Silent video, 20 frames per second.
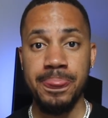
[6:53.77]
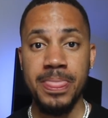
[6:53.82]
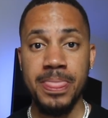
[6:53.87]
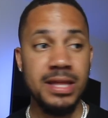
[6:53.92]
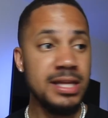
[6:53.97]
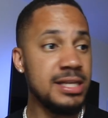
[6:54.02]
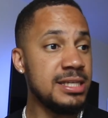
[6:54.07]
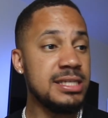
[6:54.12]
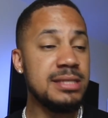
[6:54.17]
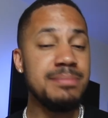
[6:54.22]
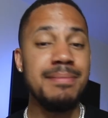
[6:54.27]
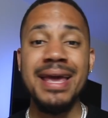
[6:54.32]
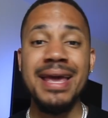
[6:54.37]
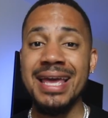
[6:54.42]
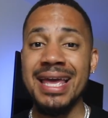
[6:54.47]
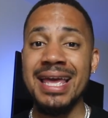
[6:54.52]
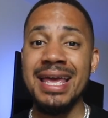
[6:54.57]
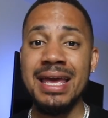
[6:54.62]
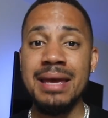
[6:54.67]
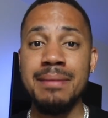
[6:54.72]
This is
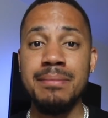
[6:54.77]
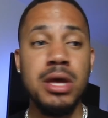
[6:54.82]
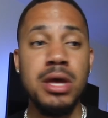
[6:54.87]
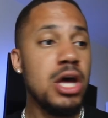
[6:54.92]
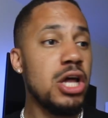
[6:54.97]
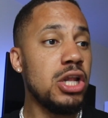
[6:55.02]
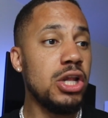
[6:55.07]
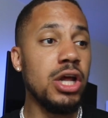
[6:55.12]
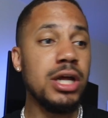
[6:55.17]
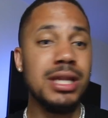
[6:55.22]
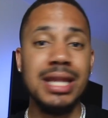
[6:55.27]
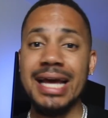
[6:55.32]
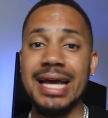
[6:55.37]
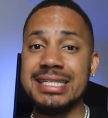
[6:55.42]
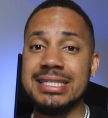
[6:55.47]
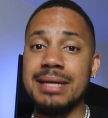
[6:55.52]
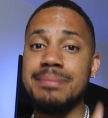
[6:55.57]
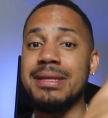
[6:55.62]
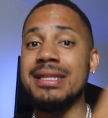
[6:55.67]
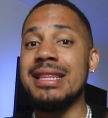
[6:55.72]
making him look like
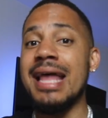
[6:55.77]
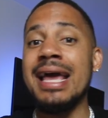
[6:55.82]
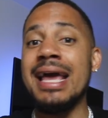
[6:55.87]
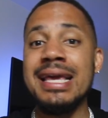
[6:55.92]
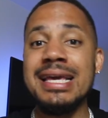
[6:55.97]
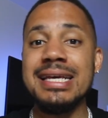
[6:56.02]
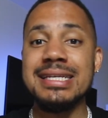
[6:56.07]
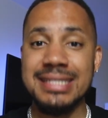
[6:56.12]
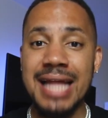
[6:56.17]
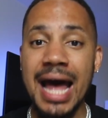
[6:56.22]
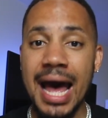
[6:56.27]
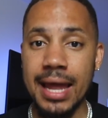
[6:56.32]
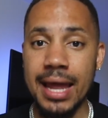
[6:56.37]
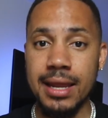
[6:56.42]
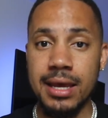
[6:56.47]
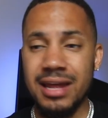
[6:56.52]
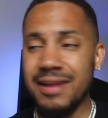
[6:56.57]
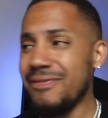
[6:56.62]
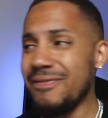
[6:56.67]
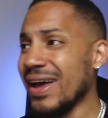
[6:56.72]
something that he is not.
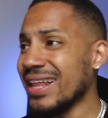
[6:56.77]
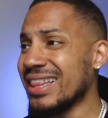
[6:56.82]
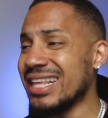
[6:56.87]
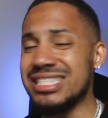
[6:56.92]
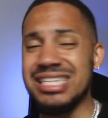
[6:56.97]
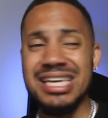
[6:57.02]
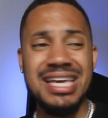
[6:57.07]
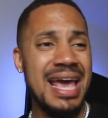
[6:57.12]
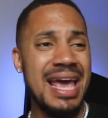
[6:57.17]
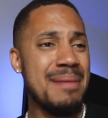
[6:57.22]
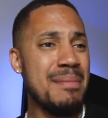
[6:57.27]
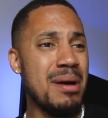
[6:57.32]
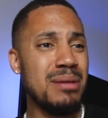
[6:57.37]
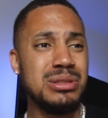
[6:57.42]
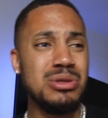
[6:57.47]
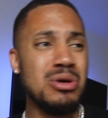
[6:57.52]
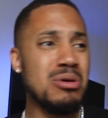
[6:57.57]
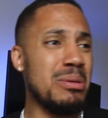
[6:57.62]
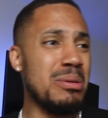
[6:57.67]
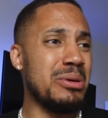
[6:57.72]
And the fact that she came up
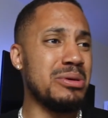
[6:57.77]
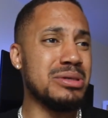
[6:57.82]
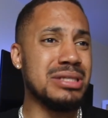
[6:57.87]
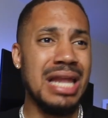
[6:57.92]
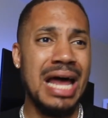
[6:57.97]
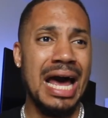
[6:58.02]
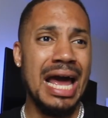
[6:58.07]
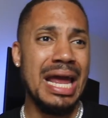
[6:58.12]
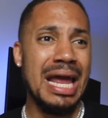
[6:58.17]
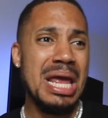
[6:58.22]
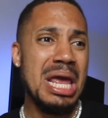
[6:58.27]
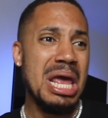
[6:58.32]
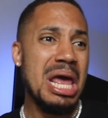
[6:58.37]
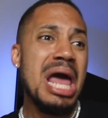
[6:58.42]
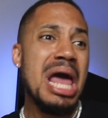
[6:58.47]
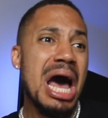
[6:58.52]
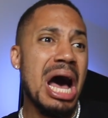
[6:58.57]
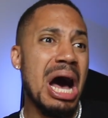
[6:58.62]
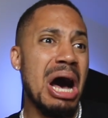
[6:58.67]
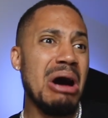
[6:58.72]
to him and was like,
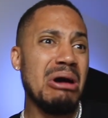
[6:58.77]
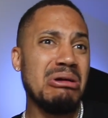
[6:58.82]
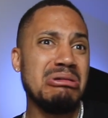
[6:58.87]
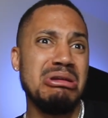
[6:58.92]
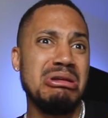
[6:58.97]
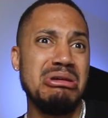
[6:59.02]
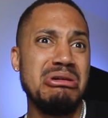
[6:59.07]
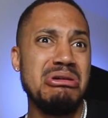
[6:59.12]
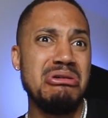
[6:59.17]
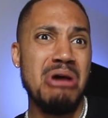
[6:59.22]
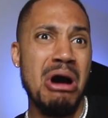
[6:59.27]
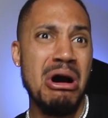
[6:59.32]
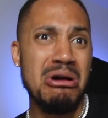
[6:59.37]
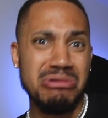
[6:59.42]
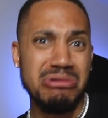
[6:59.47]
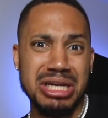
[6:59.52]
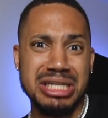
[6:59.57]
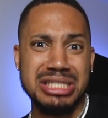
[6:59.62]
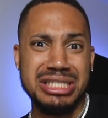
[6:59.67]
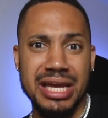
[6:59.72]
oh, do you
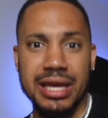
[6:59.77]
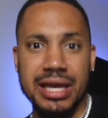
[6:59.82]
own the gym?